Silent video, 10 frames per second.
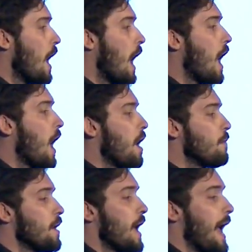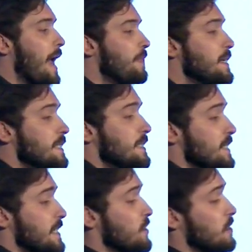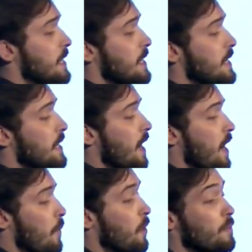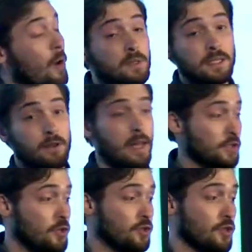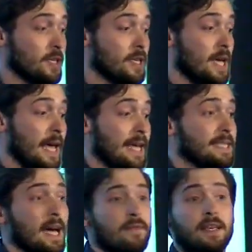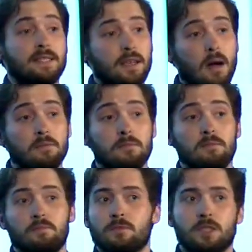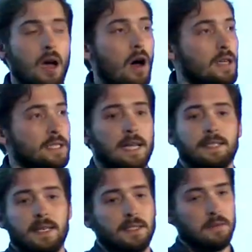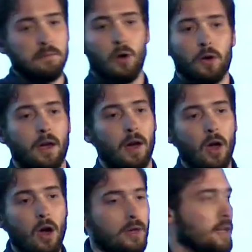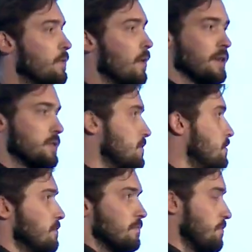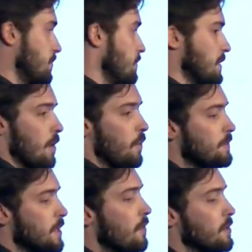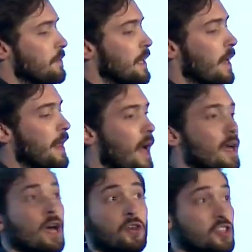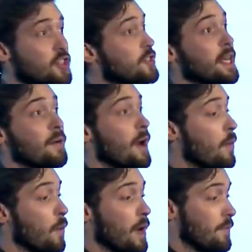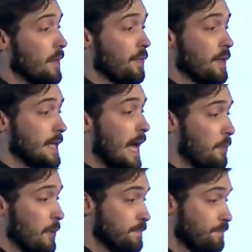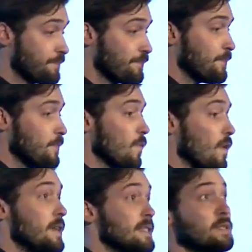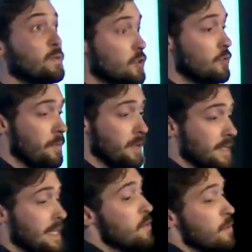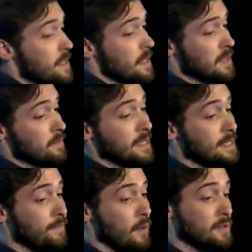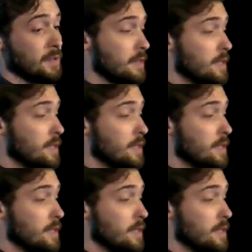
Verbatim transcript: Um, and this is essentially uh, one of the problems of serial execution is that if there's some task, let's say some blocking I.O., you need to write to some slow web server or something like that, you're just sitting around and waiting for that thing to happen. So this is what CRuby does by default.